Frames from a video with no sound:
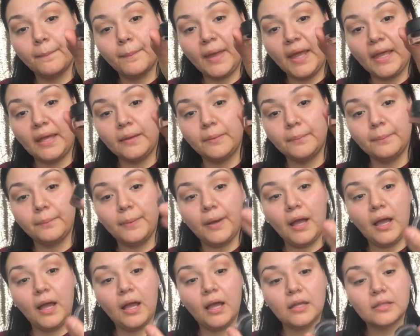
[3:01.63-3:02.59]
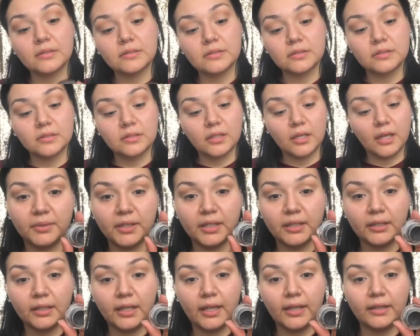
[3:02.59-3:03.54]
paint pot,
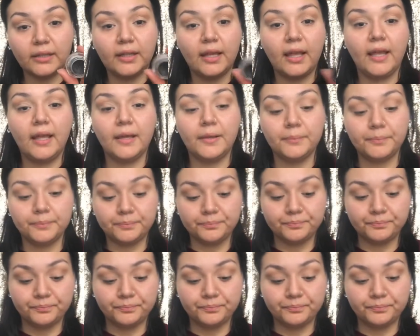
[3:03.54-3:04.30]
something like that,